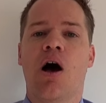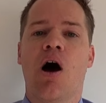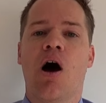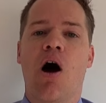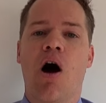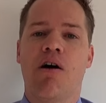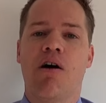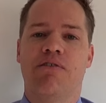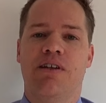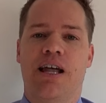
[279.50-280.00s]

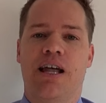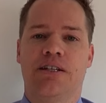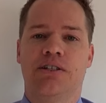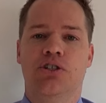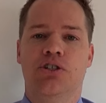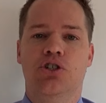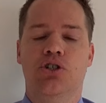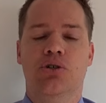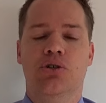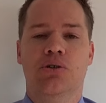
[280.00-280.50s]
of
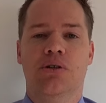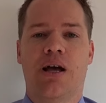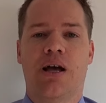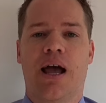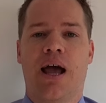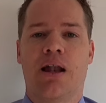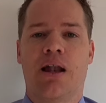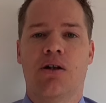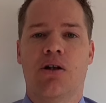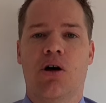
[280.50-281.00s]
latitude
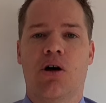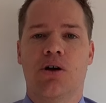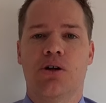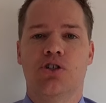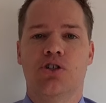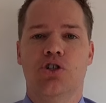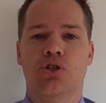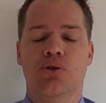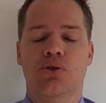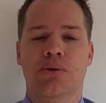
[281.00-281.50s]
and
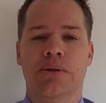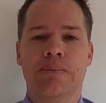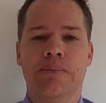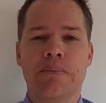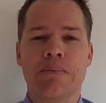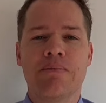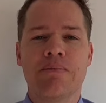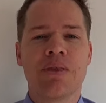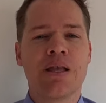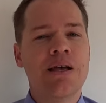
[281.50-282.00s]
longitude.
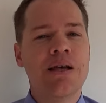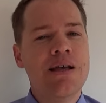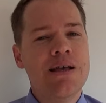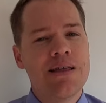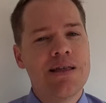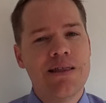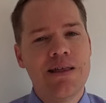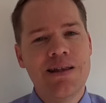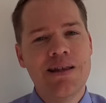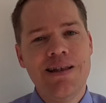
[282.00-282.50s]

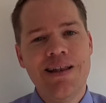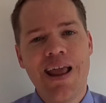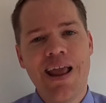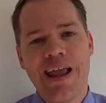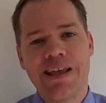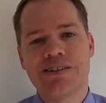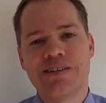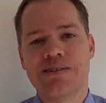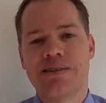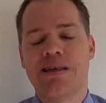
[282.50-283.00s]
The
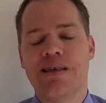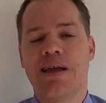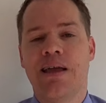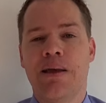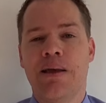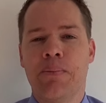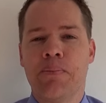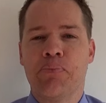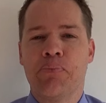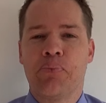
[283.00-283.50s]
next
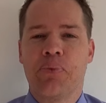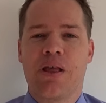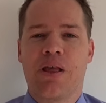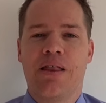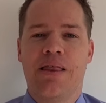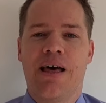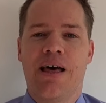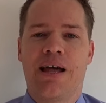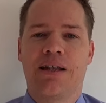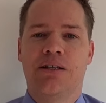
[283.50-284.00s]
thing
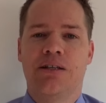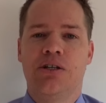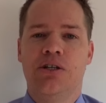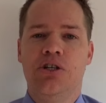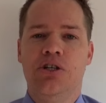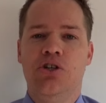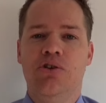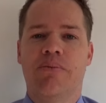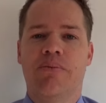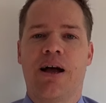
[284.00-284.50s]
that
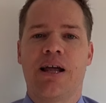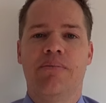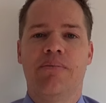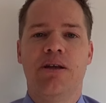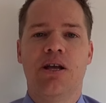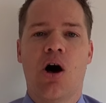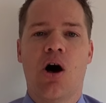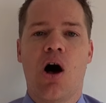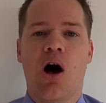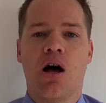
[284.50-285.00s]
you might
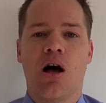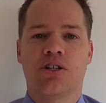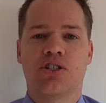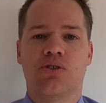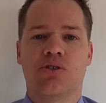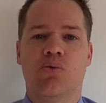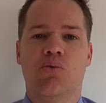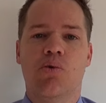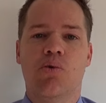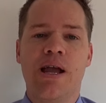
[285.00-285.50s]
be
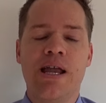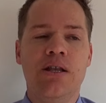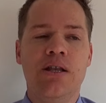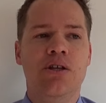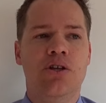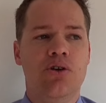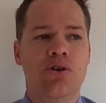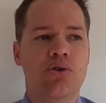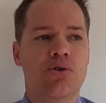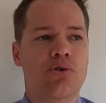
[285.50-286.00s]
asked when
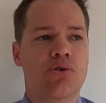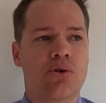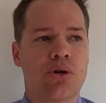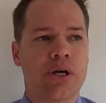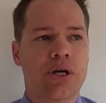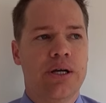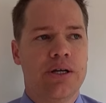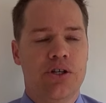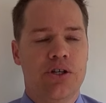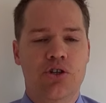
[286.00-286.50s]
you
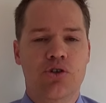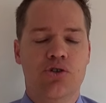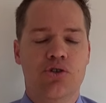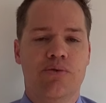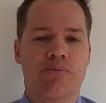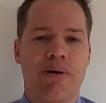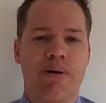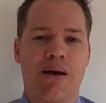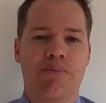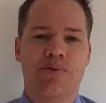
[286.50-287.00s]
use
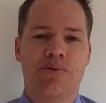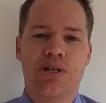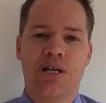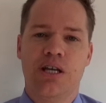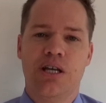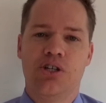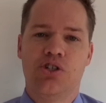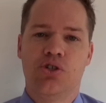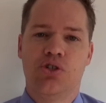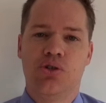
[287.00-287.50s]
maps
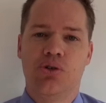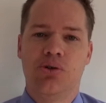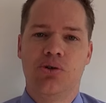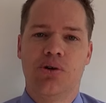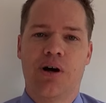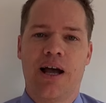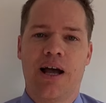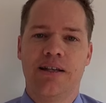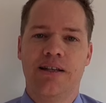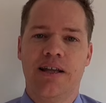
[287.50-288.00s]
is to
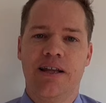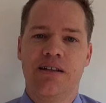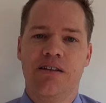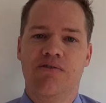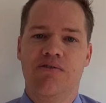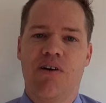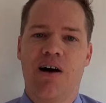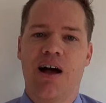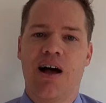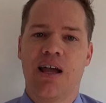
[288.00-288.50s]

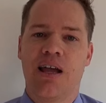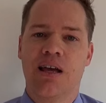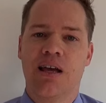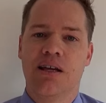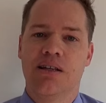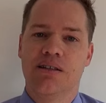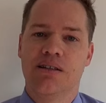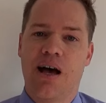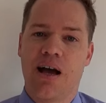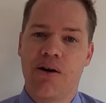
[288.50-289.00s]
identify
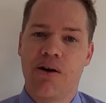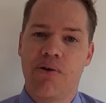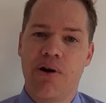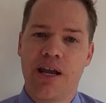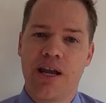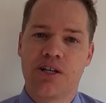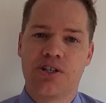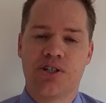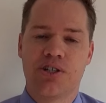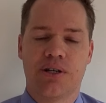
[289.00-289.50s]

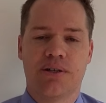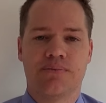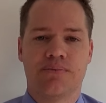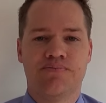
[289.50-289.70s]
direction.